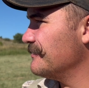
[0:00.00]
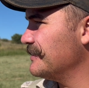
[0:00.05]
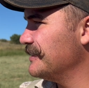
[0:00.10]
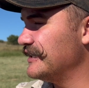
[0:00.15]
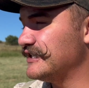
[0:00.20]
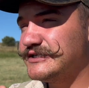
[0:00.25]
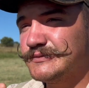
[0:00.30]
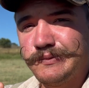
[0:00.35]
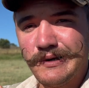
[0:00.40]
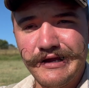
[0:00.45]
going to
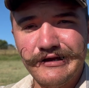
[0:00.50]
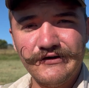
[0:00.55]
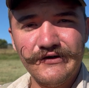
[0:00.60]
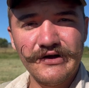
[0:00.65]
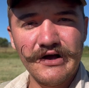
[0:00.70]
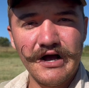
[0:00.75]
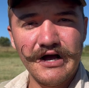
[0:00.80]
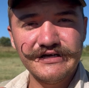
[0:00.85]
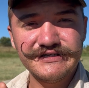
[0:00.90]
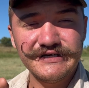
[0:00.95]
explain to you
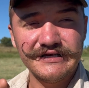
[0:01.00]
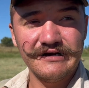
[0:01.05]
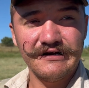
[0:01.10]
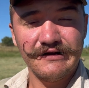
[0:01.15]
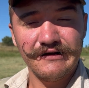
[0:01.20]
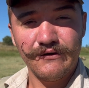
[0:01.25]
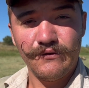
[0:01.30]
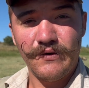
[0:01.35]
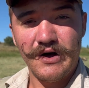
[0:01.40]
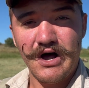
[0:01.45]
guys in a
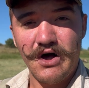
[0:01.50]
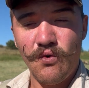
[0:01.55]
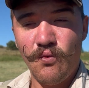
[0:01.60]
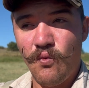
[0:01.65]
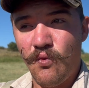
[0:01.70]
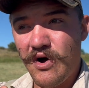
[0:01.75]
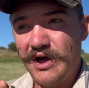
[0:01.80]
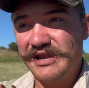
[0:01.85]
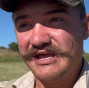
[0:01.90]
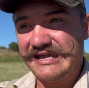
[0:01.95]
little while
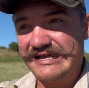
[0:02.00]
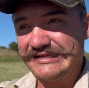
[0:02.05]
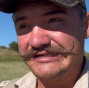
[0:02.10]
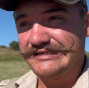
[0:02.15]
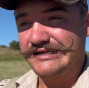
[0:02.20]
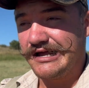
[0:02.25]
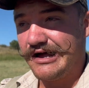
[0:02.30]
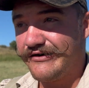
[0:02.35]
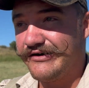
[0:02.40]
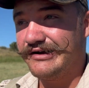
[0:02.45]
what is
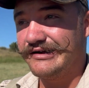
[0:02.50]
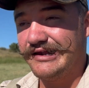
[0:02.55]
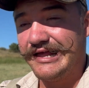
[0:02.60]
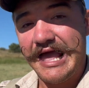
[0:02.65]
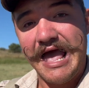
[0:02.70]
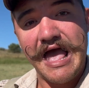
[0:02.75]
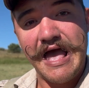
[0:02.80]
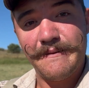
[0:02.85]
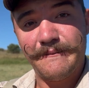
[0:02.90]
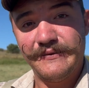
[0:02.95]
currently
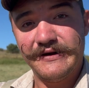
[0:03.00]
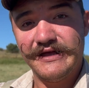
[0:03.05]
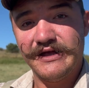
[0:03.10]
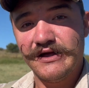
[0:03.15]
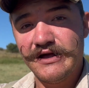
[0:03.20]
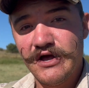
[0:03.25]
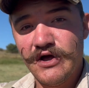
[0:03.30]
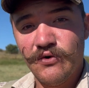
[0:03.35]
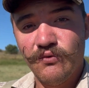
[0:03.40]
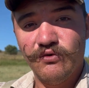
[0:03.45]
happening
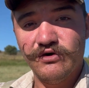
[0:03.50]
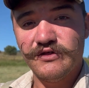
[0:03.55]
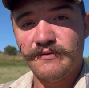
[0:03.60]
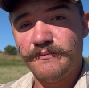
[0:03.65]
with the